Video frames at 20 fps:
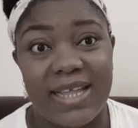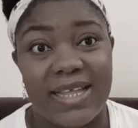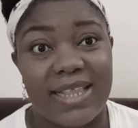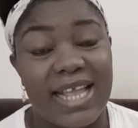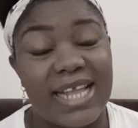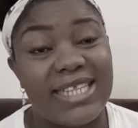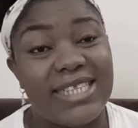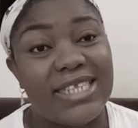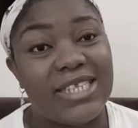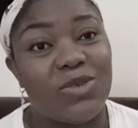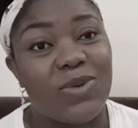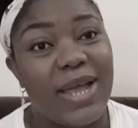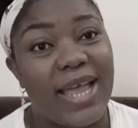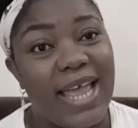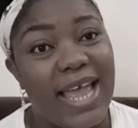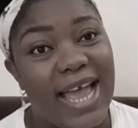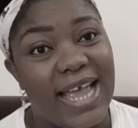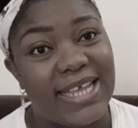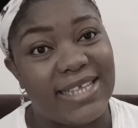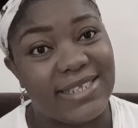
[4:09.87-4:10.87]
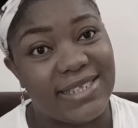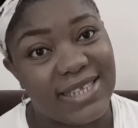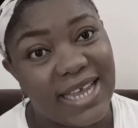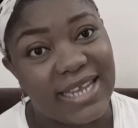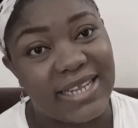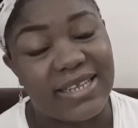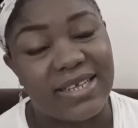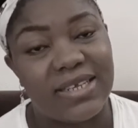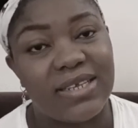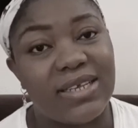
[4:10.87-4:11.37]
that is why I
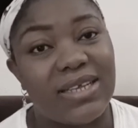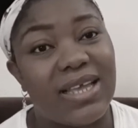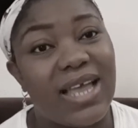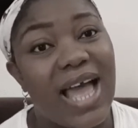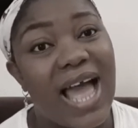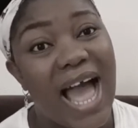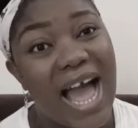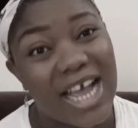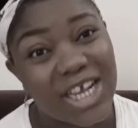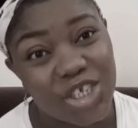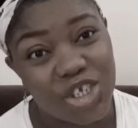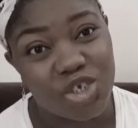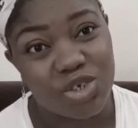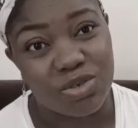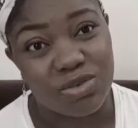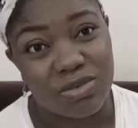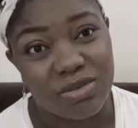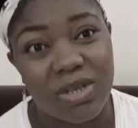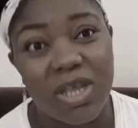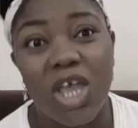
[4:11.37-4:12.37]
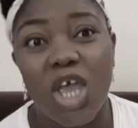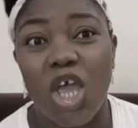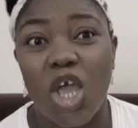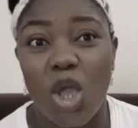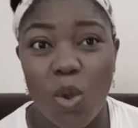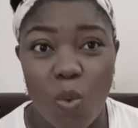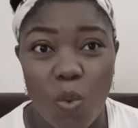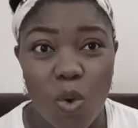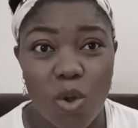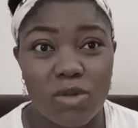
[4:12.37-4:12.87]
said action
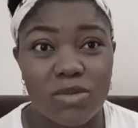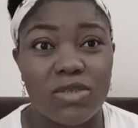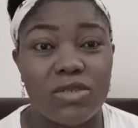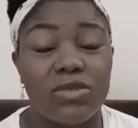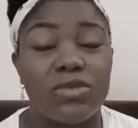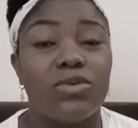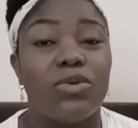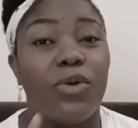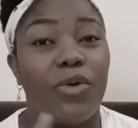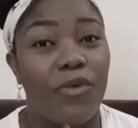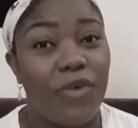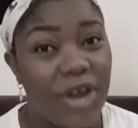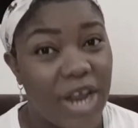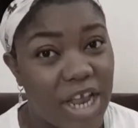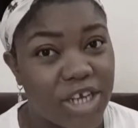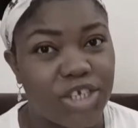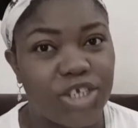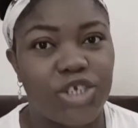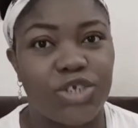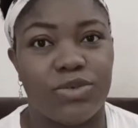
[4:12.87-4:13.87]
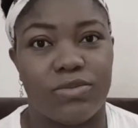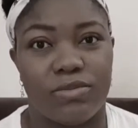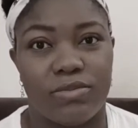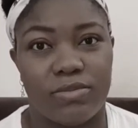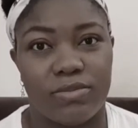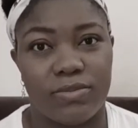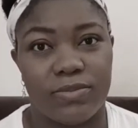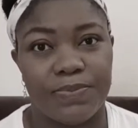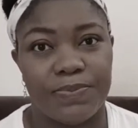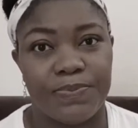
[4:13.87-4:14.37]
equals to
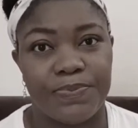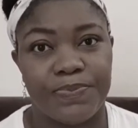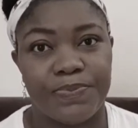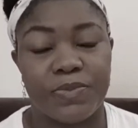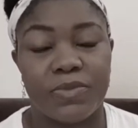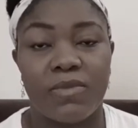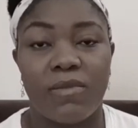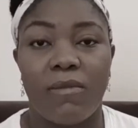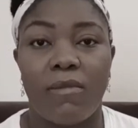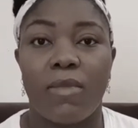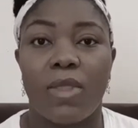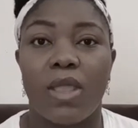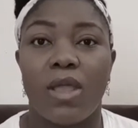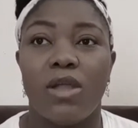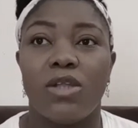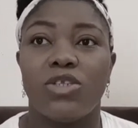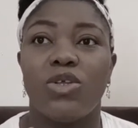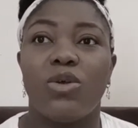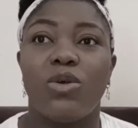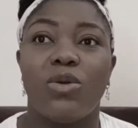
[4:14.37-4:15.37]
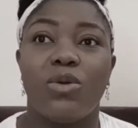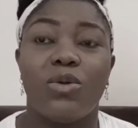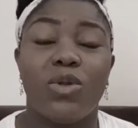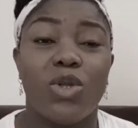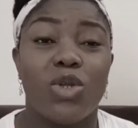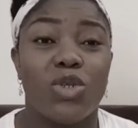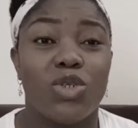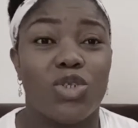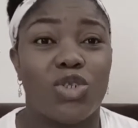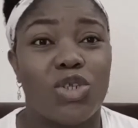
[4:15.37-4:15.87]
reaction. So
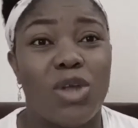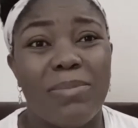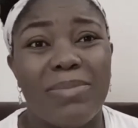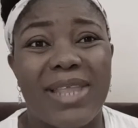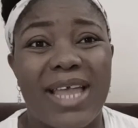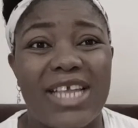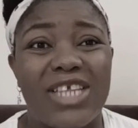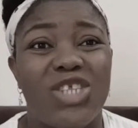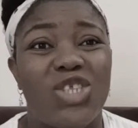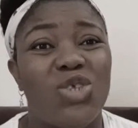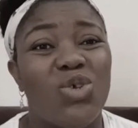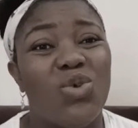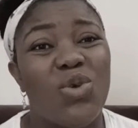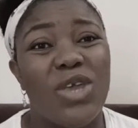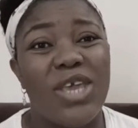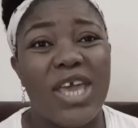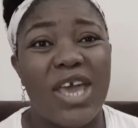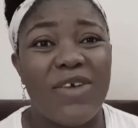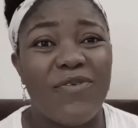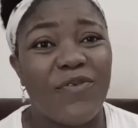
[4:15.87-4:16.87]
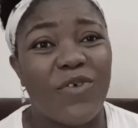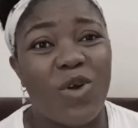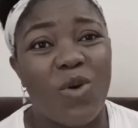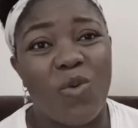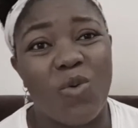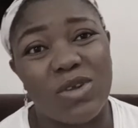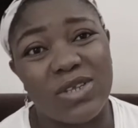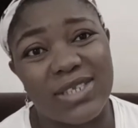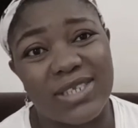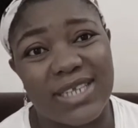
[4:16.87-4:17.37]
sometimes you hear
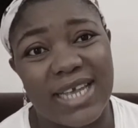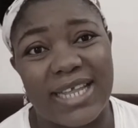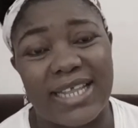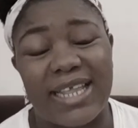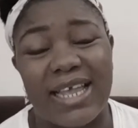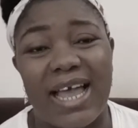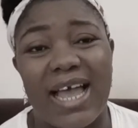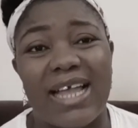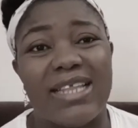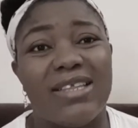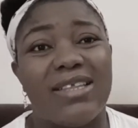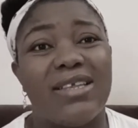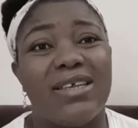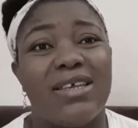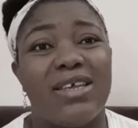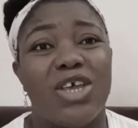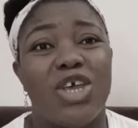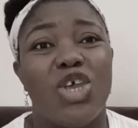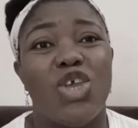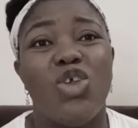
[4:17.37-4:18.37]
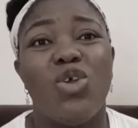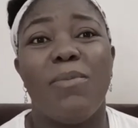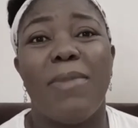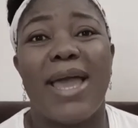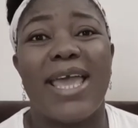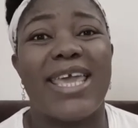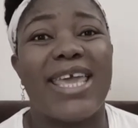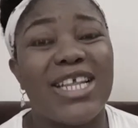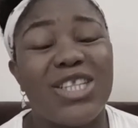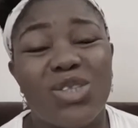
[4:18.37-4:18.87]
from one side and you
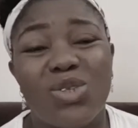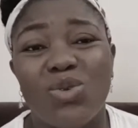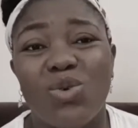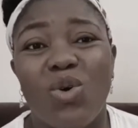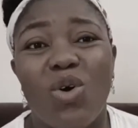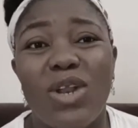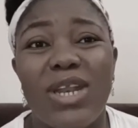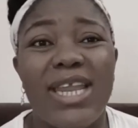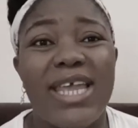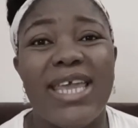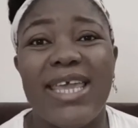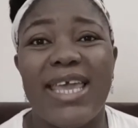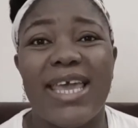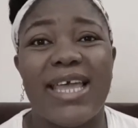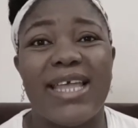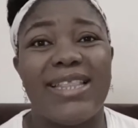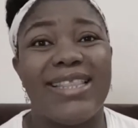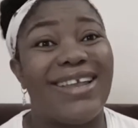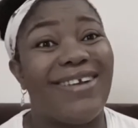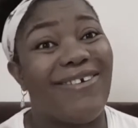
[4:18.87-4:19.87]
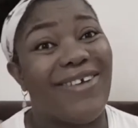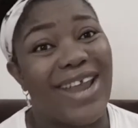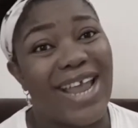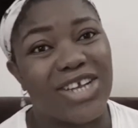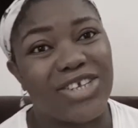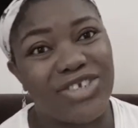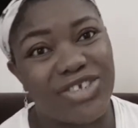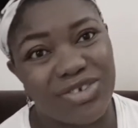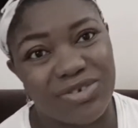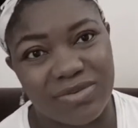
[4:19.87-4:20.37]
might get to only hear the
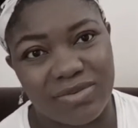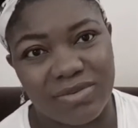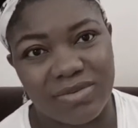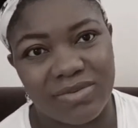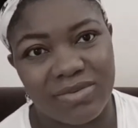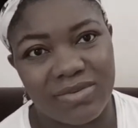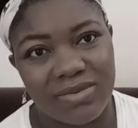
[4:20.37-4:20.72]
reaction